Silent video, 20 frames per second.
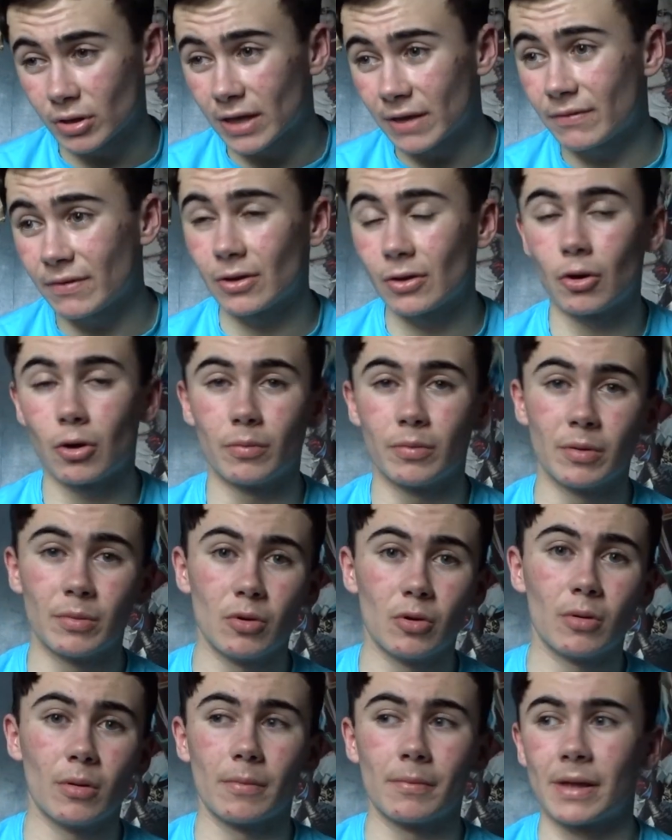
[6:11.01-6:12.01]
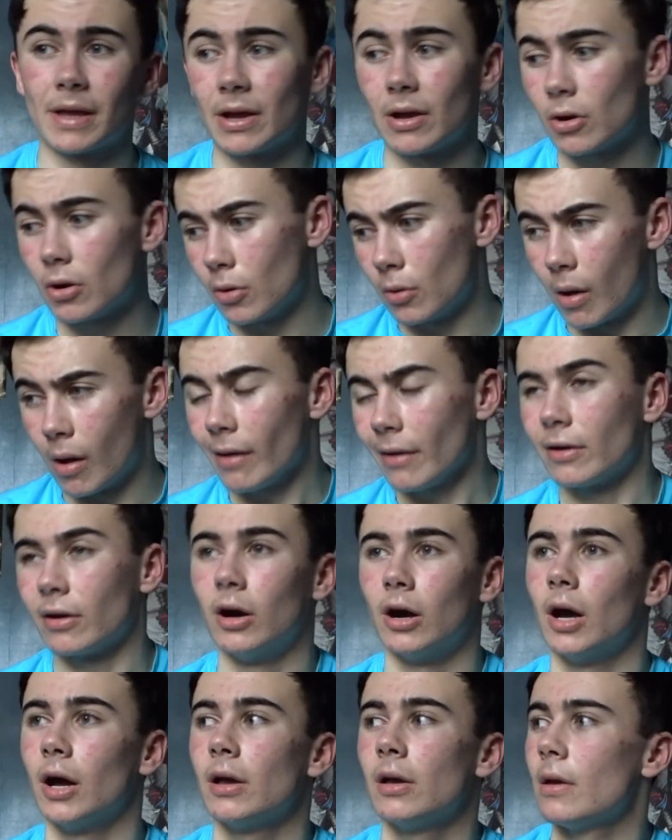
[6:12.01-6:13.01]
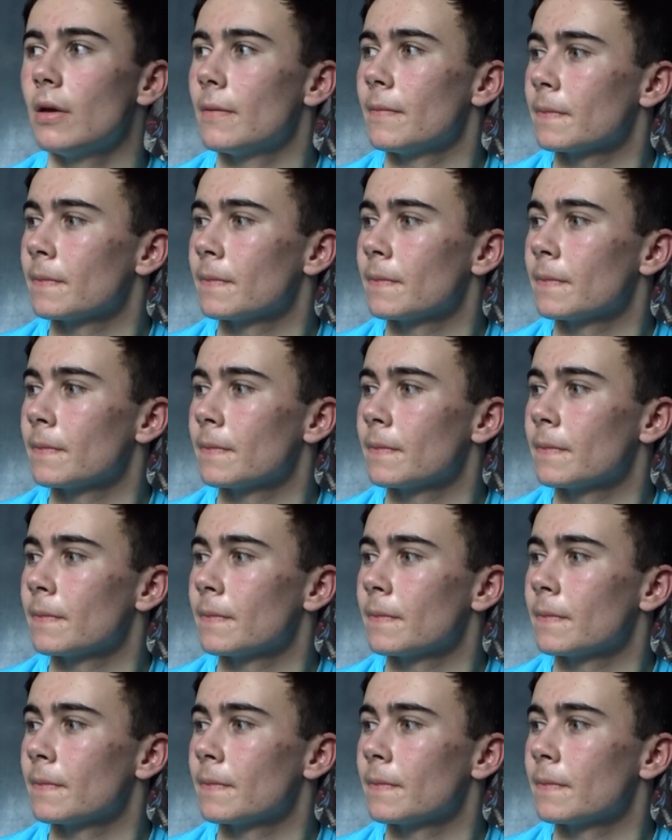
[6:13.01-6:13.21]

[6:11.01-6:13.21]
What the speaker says: giving up the moment I'm like, oh, well, I can't.